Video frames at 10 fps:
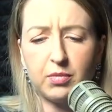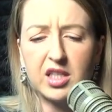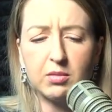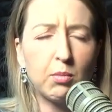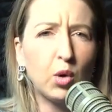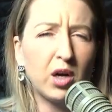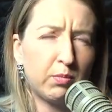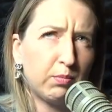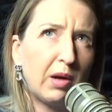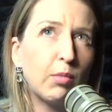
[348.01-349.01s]
it's
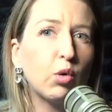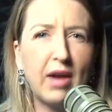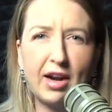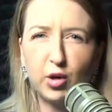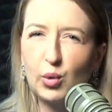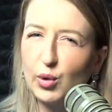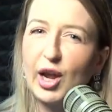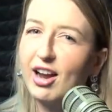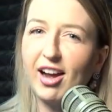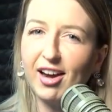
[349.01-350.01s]
a more radical
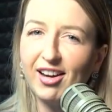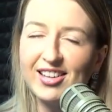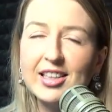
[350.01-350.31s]
looking car.